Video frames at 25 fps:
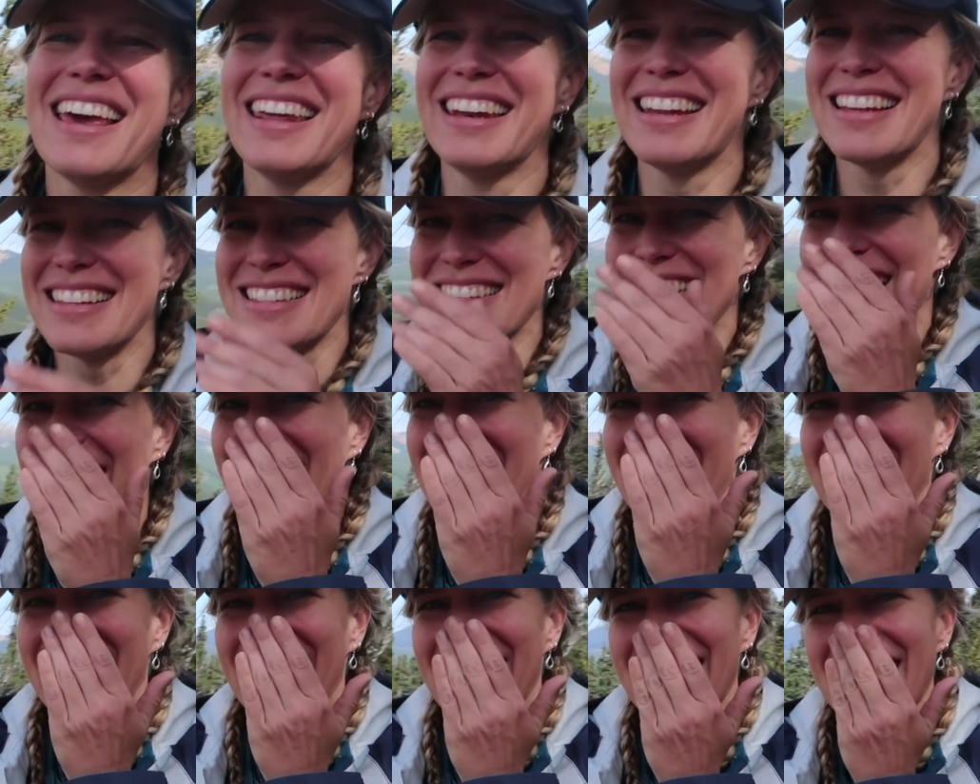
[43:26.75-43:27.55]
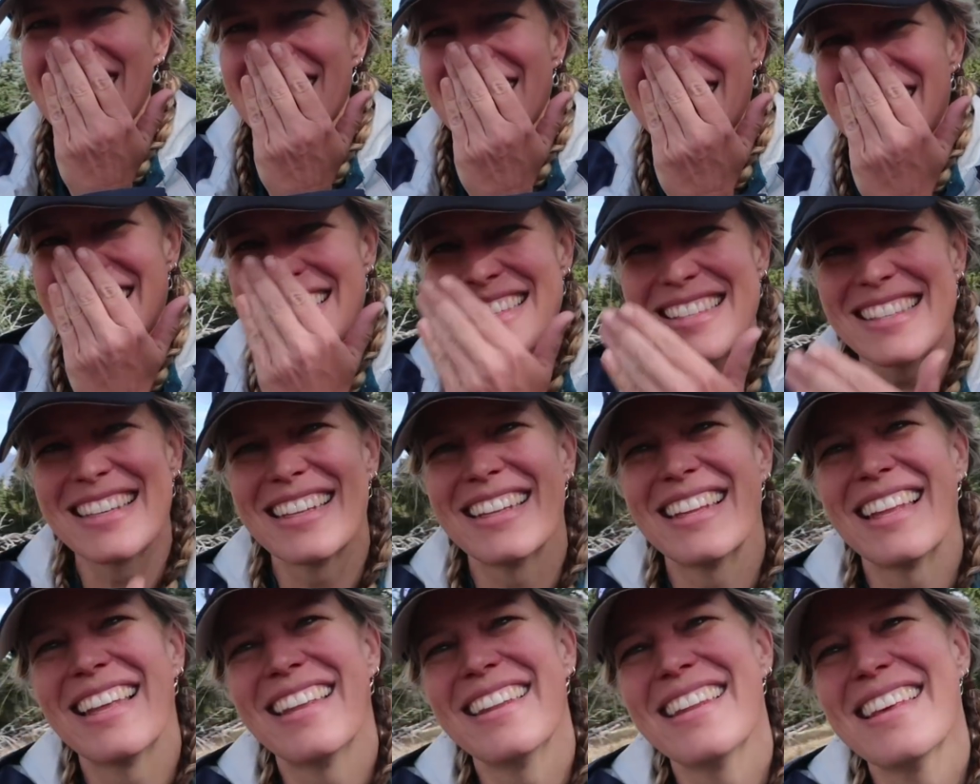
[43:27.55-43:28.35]
And it's like, this is
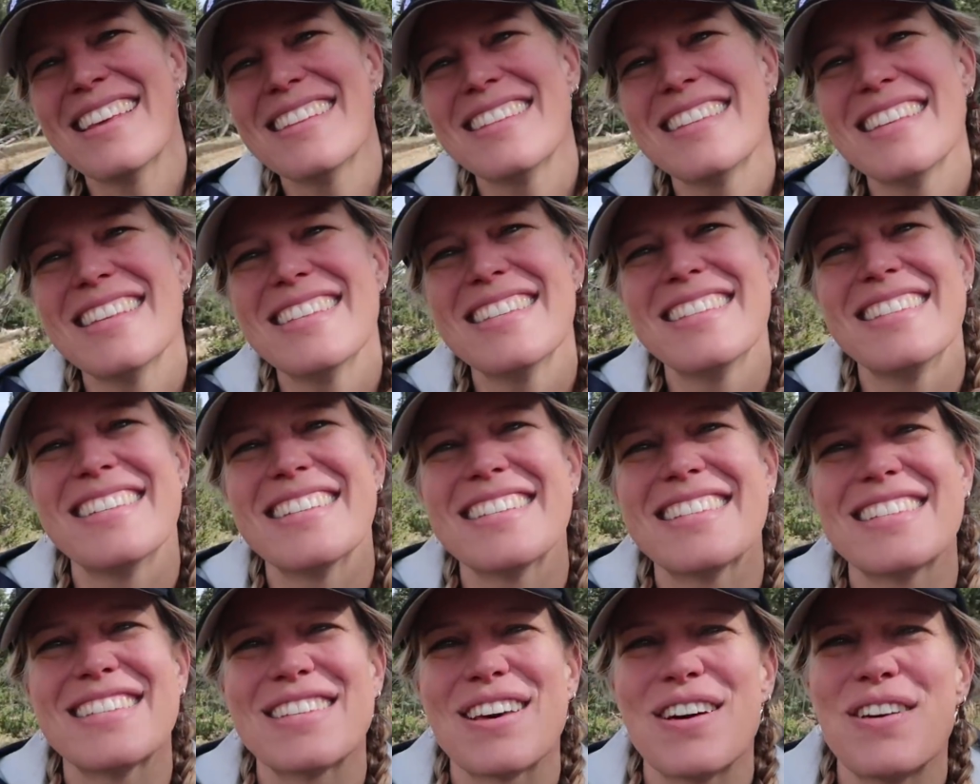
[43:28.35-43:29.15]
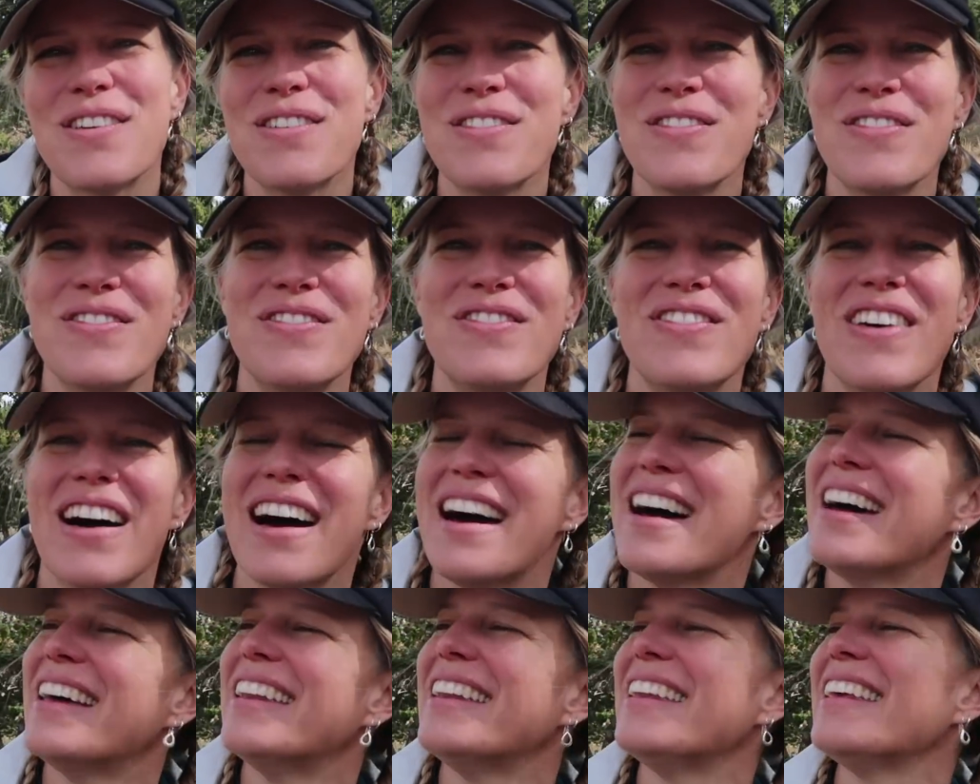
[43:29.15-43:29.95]
this is just so
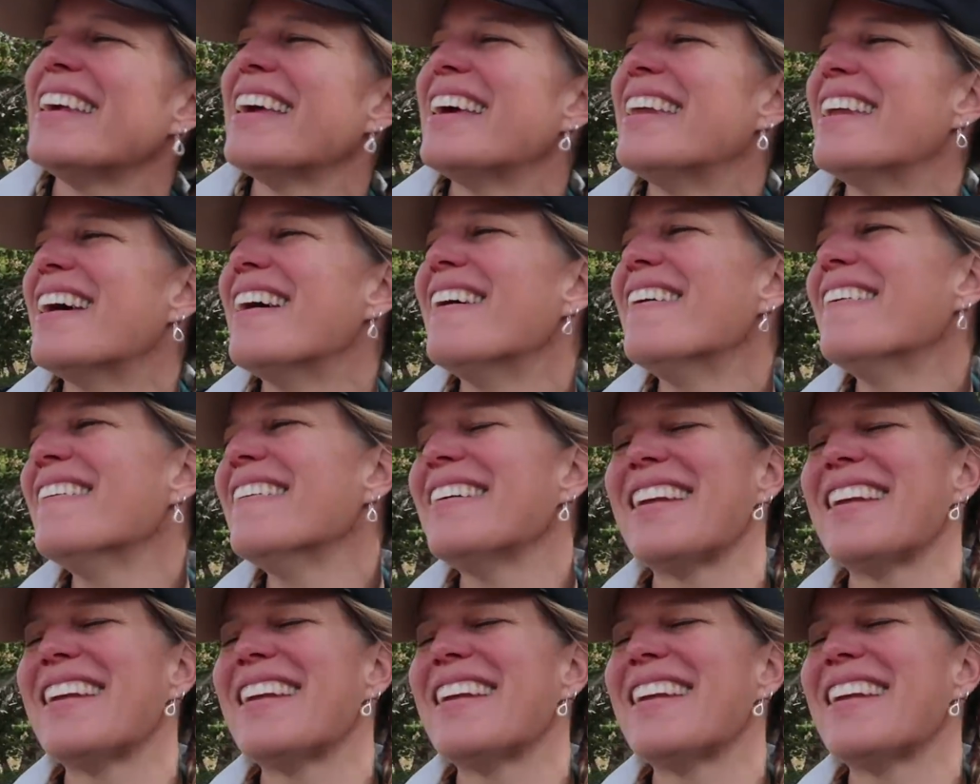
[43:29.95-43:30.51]
fun, you know?